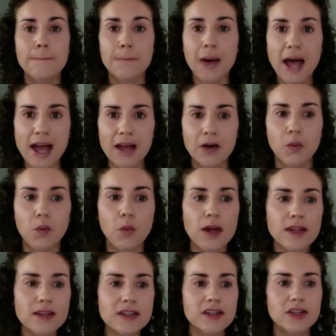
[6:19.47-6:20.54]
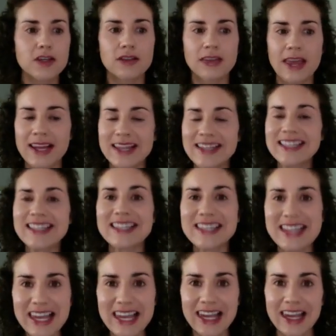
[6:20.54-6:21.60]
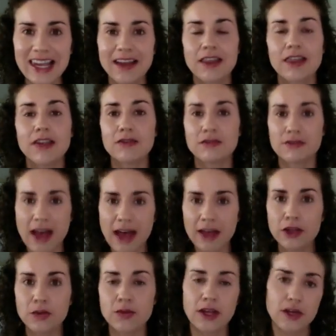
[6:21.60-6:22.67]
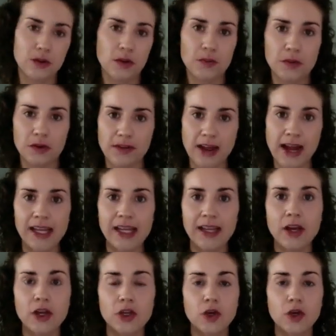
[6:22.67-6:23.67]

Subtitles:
But once they see the value that you are providing,